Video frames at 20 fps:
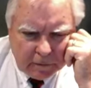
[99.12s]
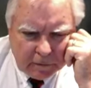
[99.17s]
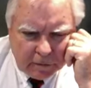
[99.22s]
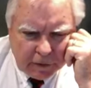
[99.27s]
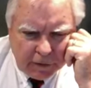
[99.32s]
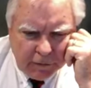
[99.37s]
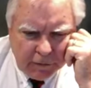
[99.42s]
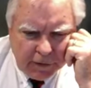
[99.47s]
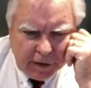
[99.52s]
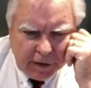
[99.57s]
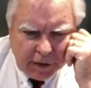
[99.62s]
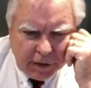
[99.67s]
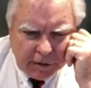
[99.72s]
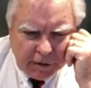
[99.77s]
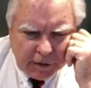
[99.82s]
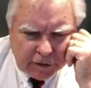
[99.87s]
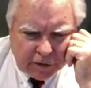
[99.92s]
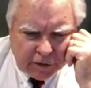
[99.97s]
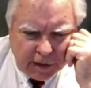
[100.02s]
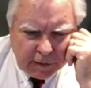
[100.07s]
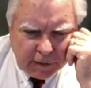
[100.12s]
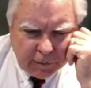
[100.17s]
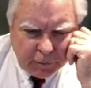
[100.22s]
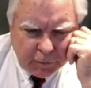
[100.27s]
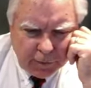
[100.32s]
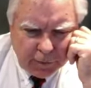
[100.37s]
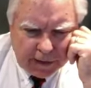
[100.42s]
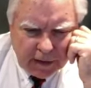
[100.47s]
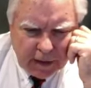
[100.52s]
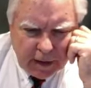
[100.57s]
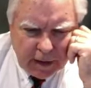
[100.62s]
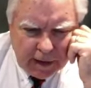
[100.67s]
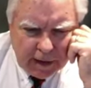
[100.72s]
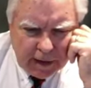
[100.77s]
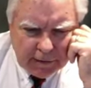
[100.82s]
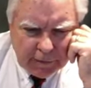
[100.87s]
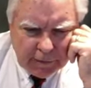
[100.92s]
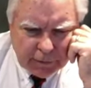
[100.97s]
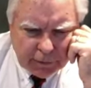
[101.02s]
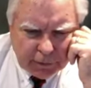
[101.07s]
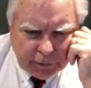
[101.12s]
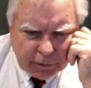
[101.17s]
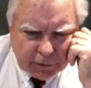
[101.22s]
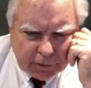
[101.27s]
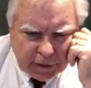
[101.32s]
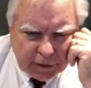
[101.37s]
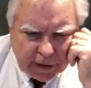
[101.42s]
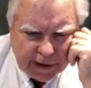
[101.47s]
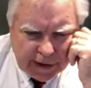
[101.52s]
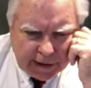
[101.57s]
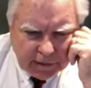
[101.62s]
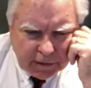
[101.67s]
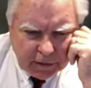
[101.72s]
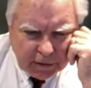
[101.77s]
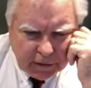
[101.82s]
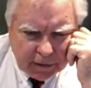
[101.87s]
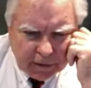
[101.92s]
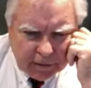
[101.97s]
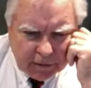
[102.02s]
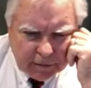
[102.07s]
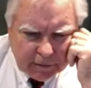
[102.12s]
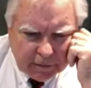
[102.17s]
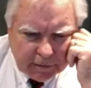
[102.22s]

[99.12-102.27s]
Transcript: The video doesn't have a red line through it diagonally.